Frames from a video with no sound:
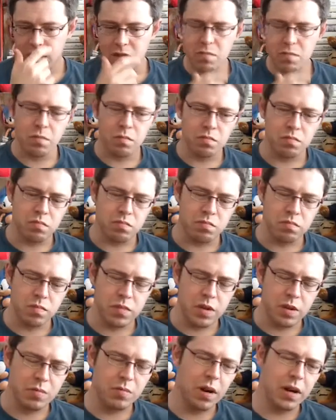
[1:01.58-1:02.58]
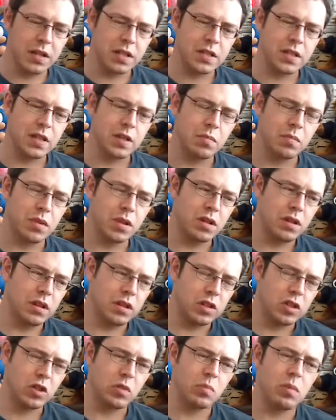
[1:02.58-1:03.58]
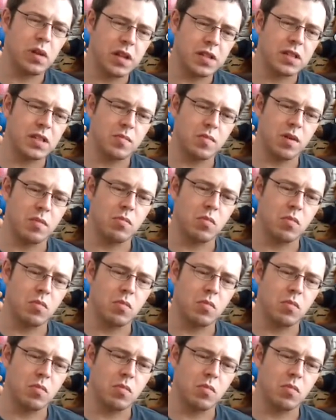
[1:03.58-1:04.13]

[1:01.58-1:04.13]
you might see them in some places a